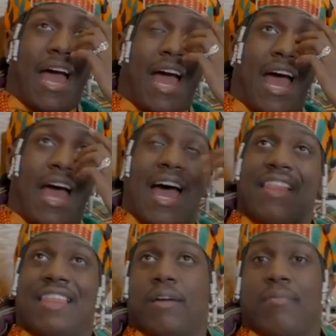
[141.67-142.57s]
blame the
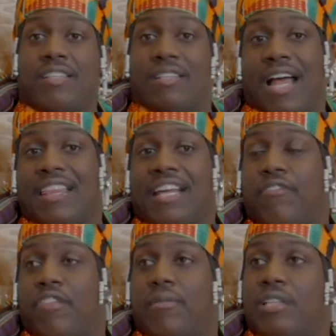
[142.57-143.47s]
black man.
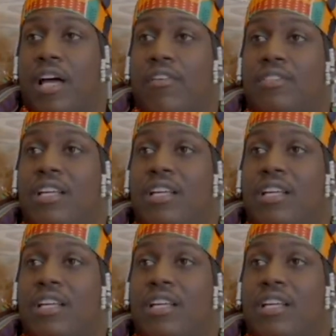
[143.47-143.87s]
If you are going to